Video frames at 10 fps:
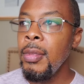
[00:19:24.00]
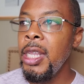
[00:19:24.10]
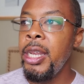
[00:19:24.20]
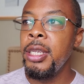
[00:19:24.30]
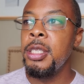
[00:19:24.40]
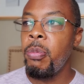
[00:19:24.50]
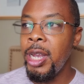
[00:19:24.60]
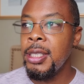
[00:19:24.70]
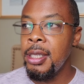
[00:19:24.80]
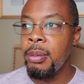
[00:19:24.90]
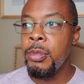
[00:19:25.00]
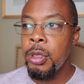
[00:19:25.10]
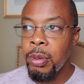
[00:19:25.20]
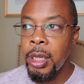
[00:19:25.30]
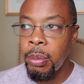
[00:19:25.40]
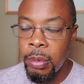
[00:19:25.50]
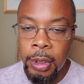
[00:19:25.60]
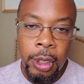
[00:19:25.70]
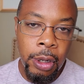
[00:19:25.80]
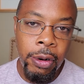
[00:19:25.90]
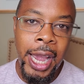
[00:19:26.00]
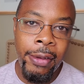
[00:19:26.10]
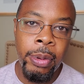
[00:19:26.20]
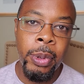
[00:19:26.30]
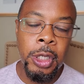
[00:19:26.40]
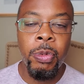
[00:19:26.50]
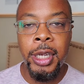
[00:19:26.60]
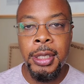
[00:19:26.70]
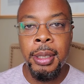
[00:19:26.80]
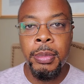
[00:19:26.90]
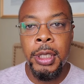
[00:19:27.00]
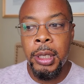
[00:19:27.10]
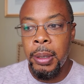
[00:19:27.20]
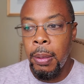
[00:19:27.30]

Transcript: and express them to him or have him express them to you.